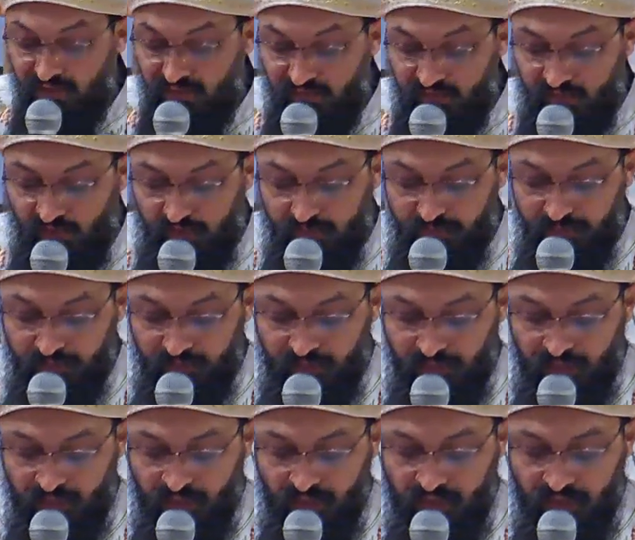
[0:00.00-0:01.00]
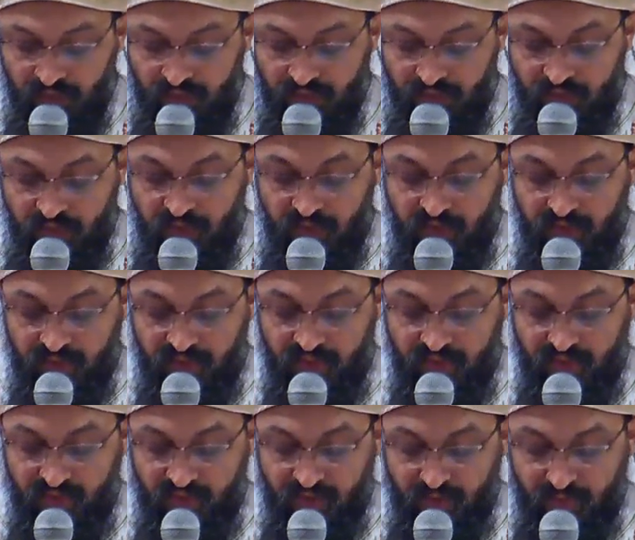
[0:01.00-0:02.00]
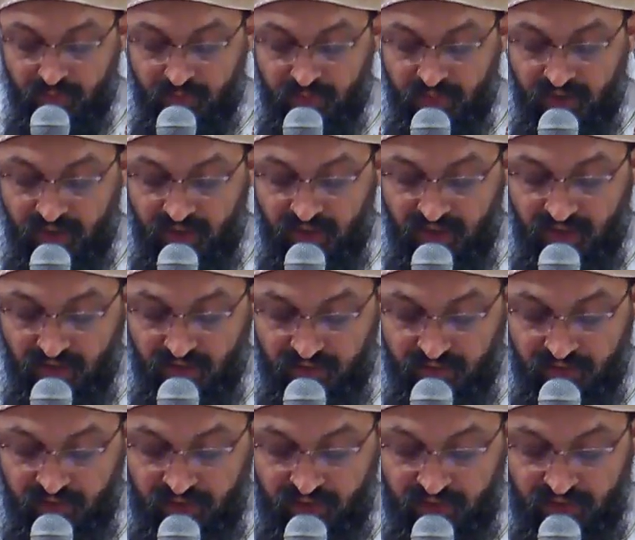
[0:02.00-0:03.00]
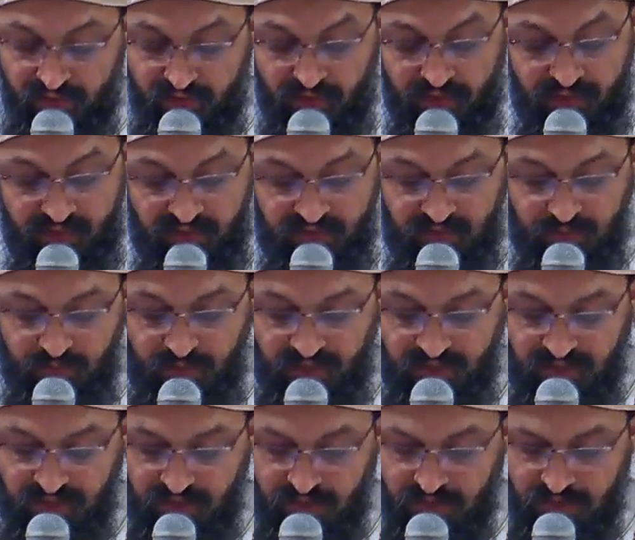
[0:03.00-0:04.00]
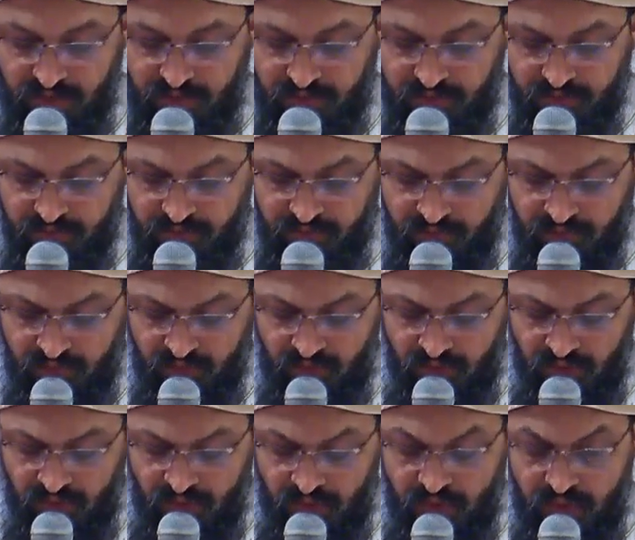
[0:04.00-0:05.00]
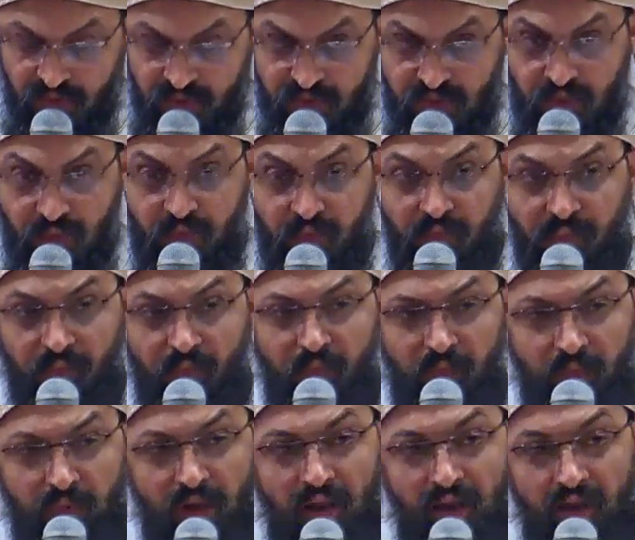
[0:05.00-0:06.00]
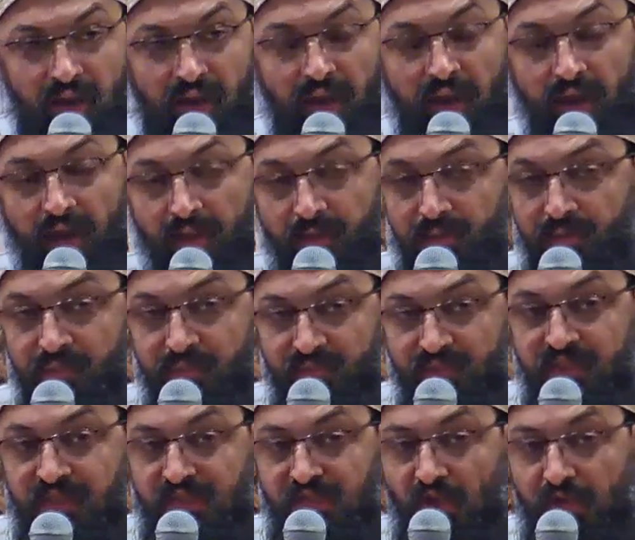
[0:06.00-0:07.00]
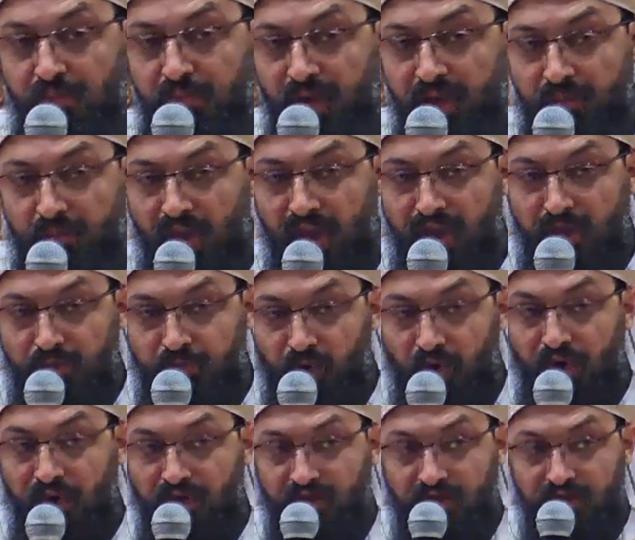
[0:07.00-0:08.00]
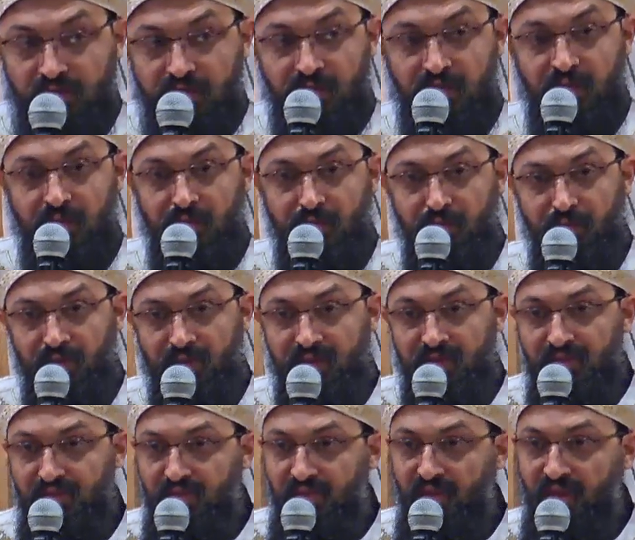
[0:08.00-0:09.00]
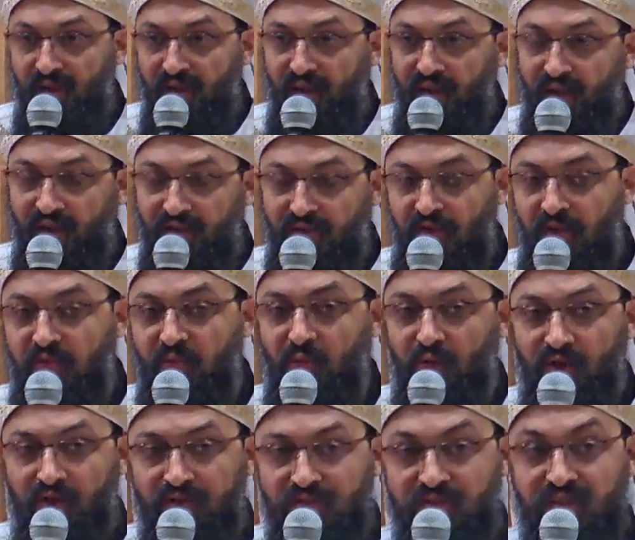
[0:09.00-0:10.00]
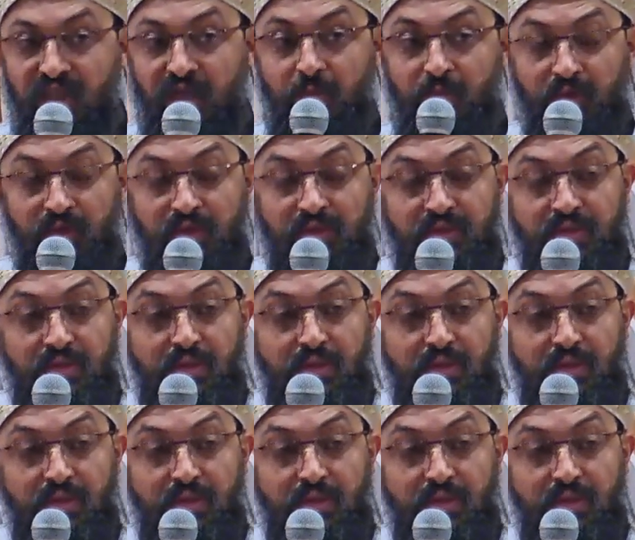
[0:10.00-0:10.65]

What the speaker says: from the beginning of this passage. So, this is not my main point, but I don't want to skip it.